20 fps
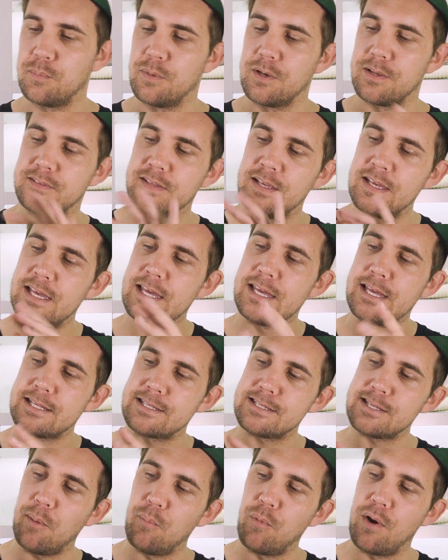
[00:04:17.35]
but it's it's
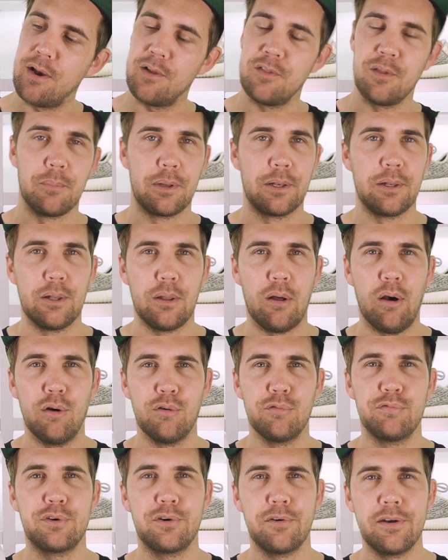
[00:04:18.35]
somewhere in the middle
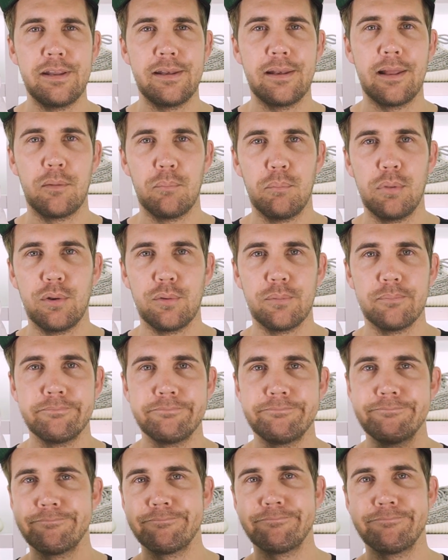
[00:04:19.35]
of green and blue,
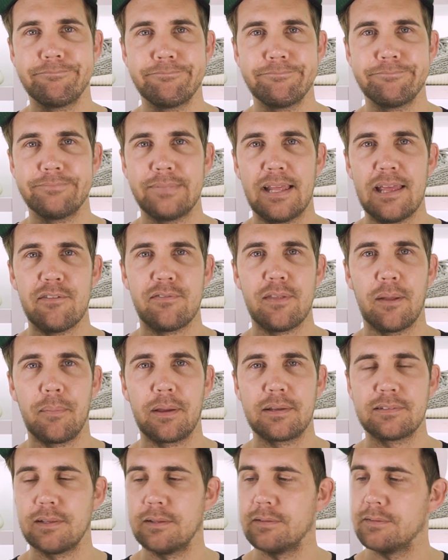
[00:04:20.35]
if that
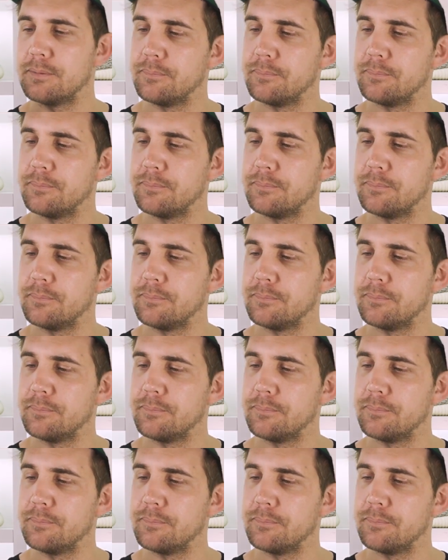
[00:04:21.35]
makes sense.